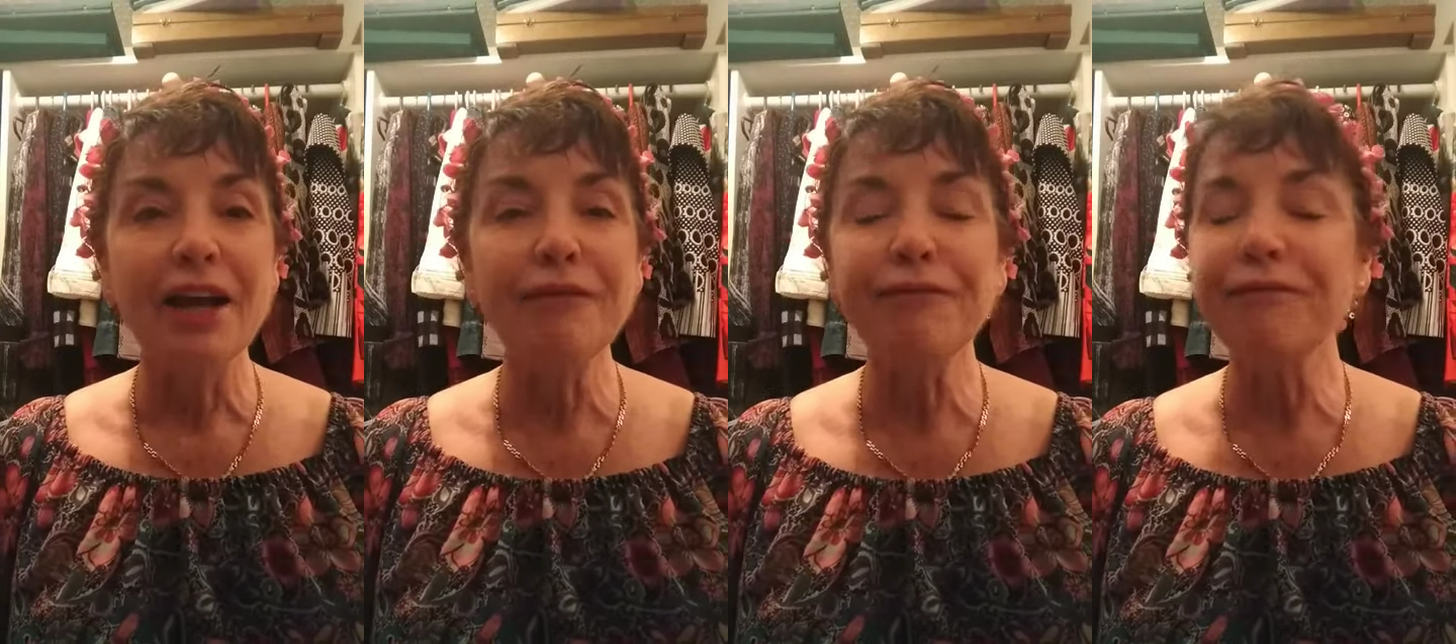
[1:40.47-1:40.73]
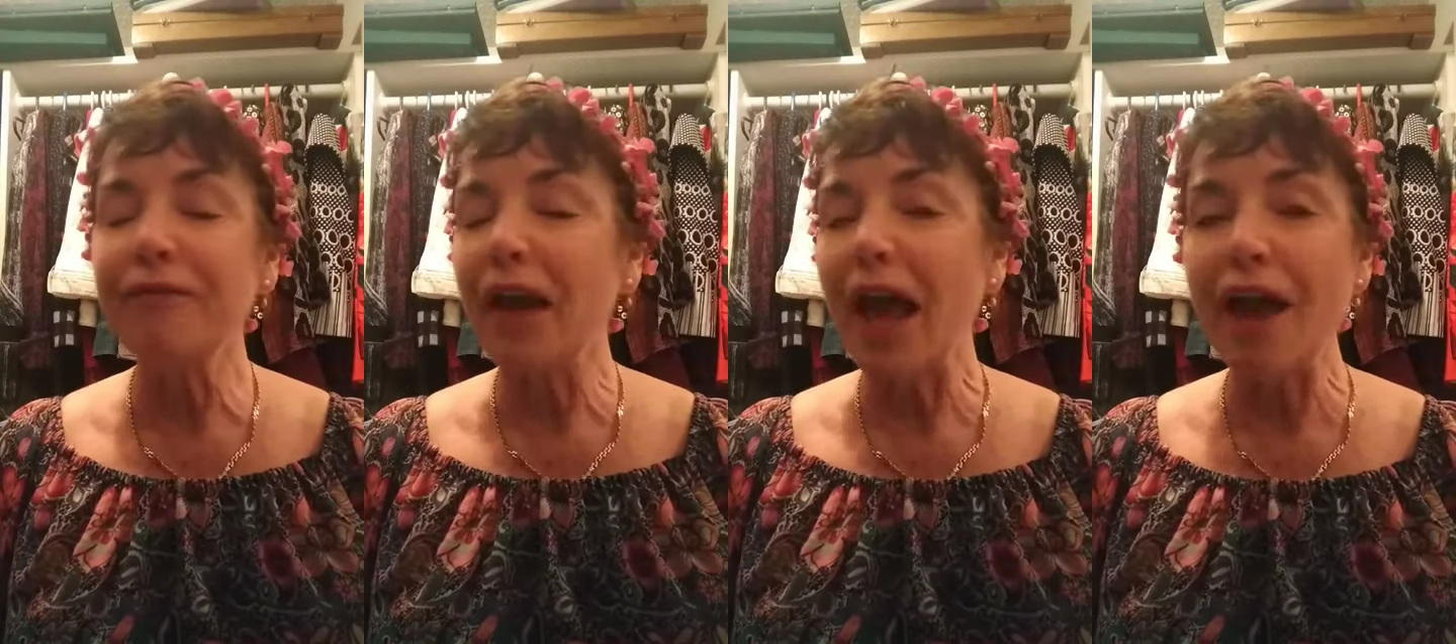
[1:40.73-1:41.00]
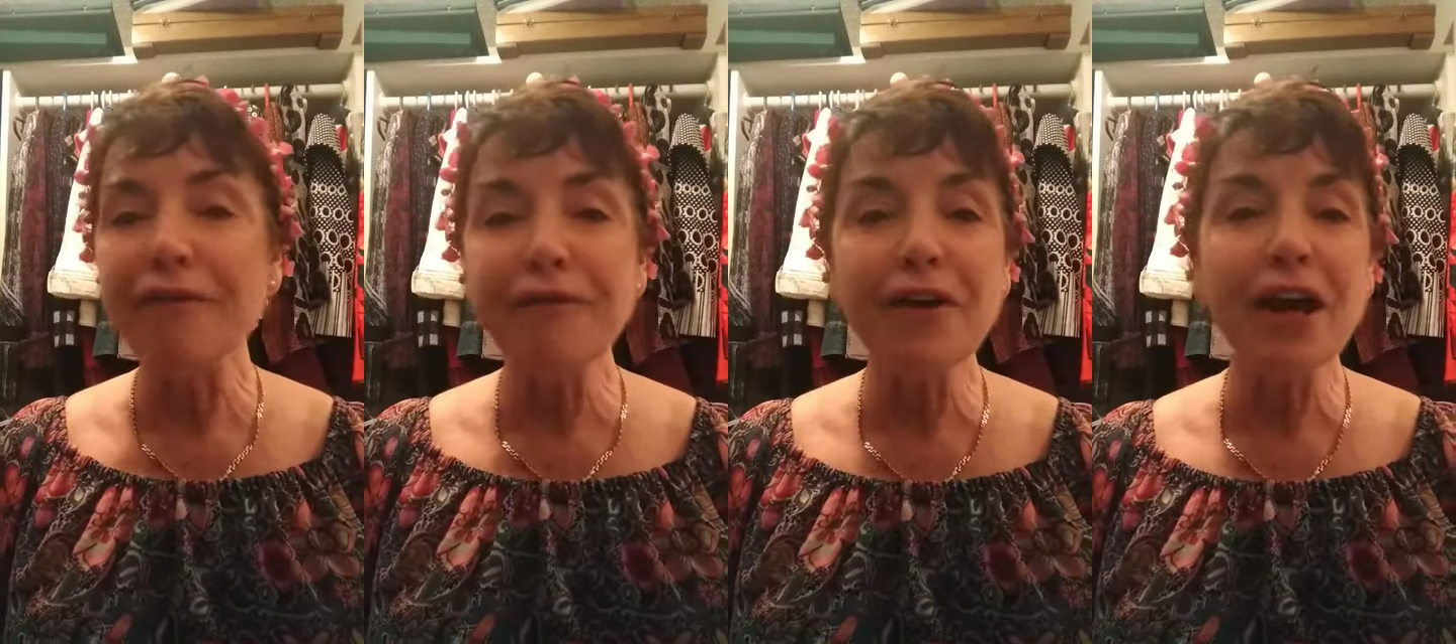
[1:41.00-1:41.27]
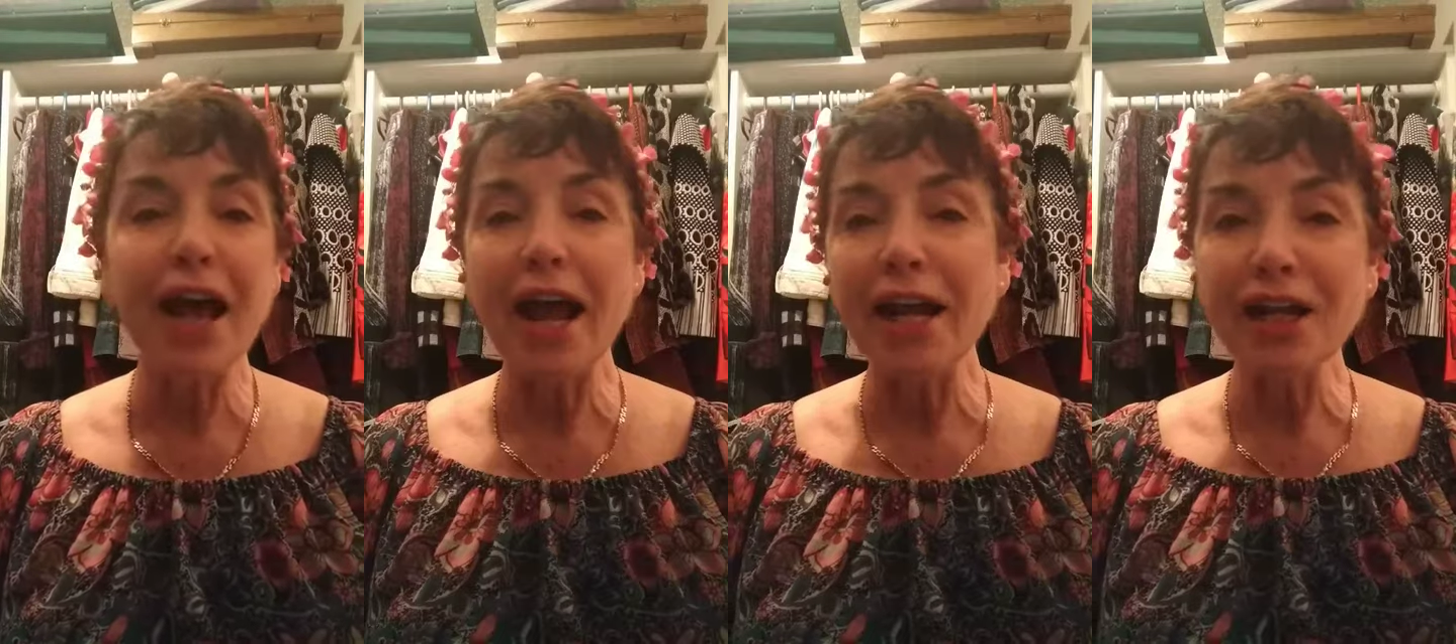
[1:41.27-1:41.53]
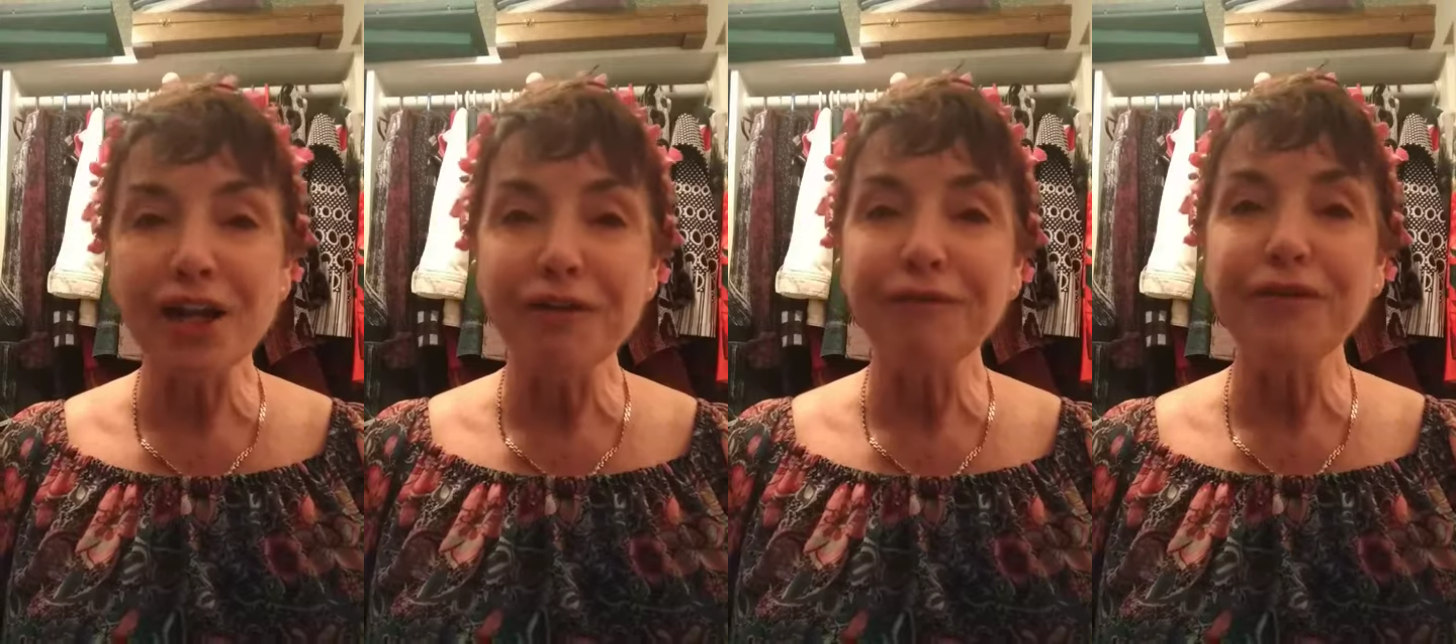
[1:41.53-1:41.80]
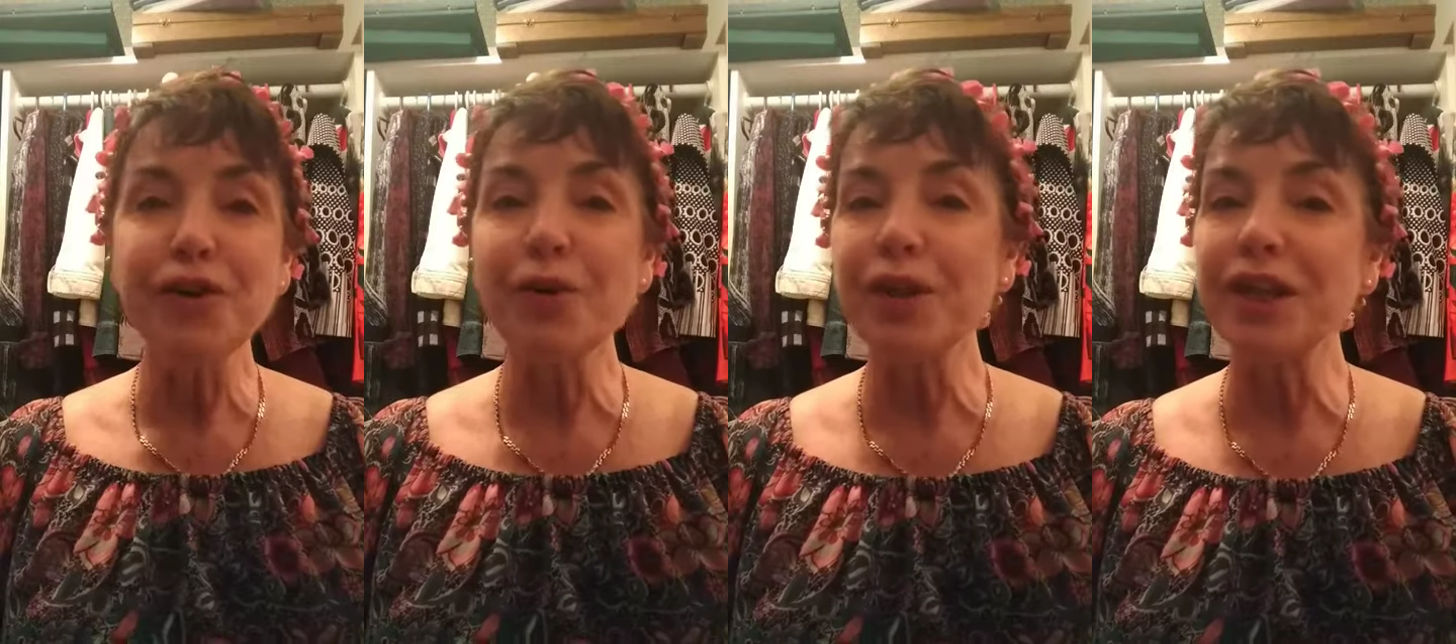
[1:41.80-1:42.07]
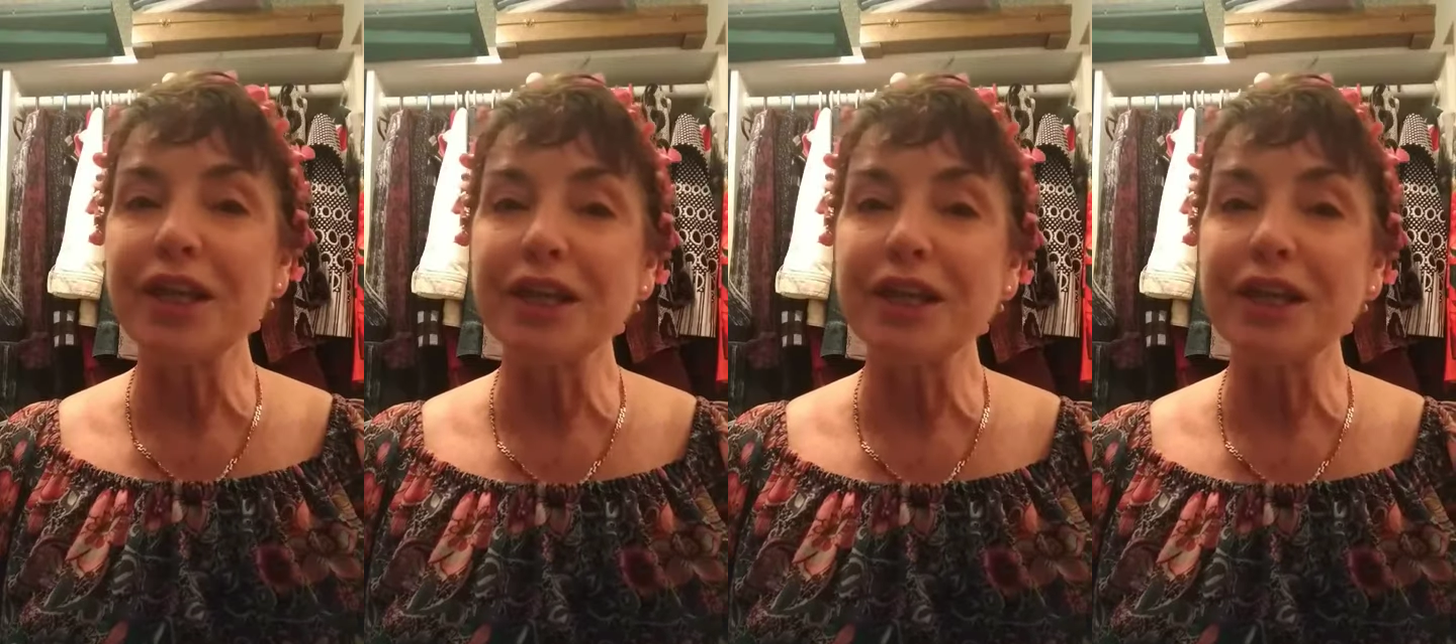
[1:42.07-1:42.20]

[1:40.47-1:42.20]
If ever any of you are